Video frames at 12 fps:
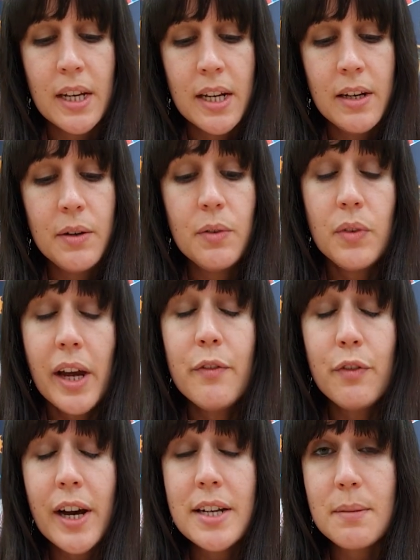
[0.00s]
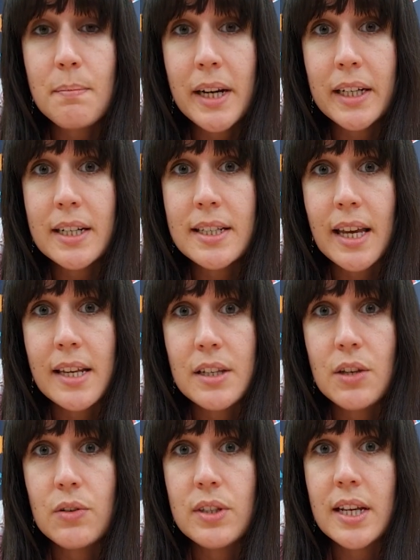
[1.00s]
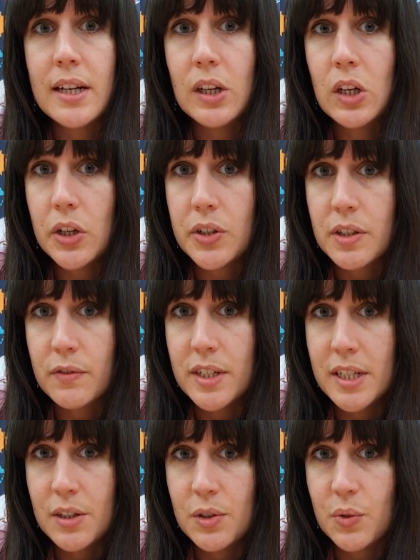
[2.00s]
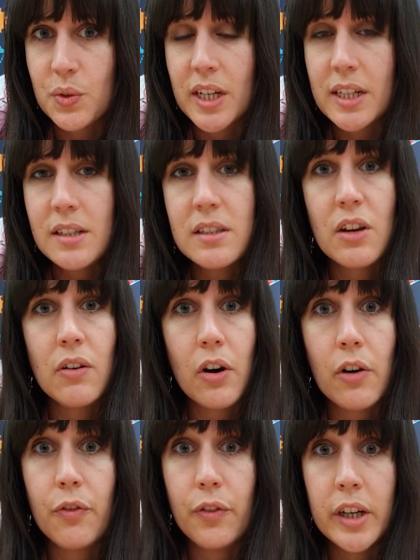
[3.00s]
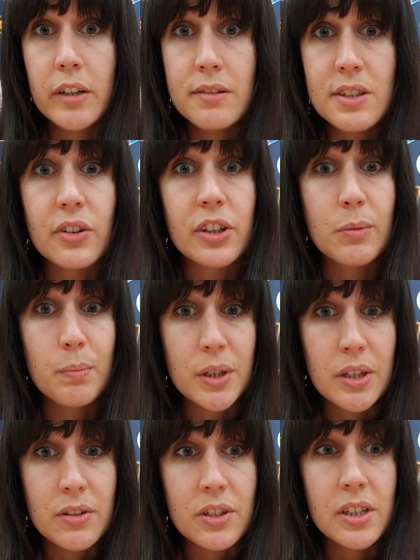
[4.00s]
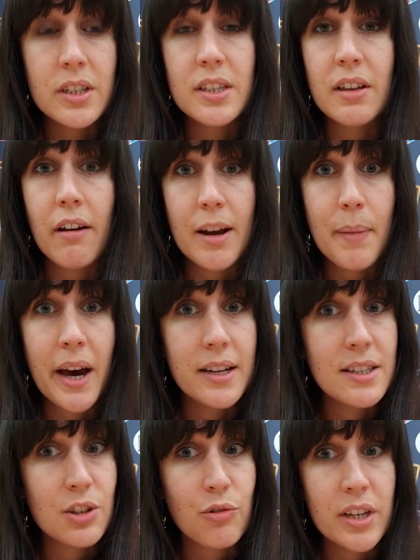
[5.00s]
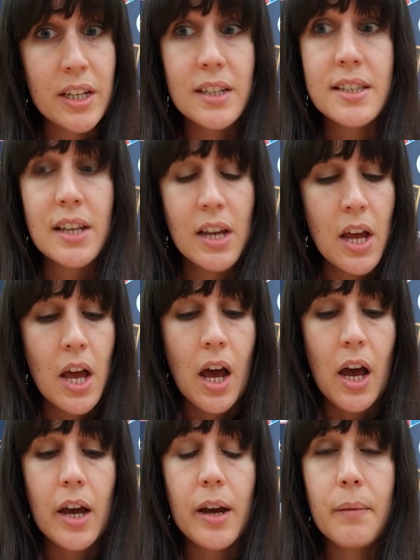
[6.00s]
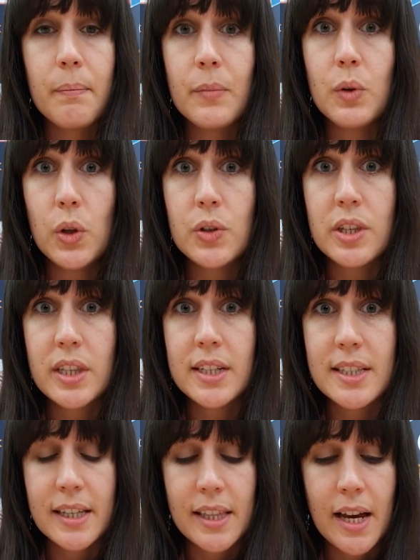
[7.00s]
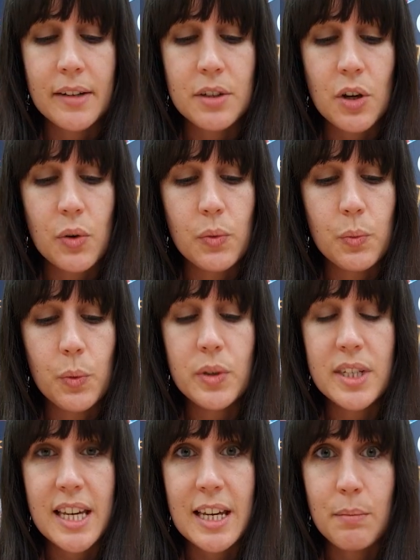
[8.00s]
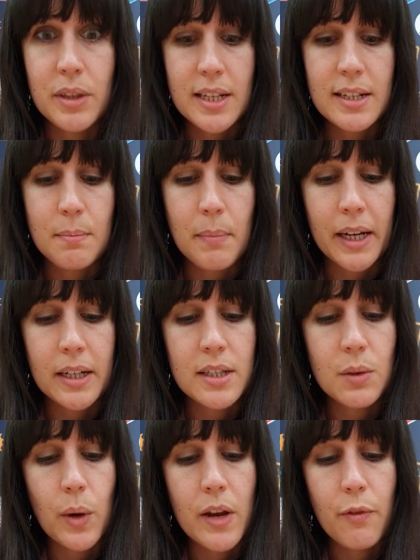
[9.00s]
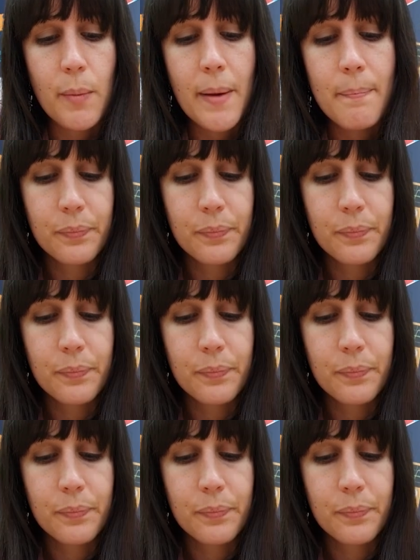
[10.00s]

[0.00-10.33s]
And in fact, magnets get used in lots of digital things, so our phones, our computers, iPad screens, lots of things like that. We want to keep these magnets away from it.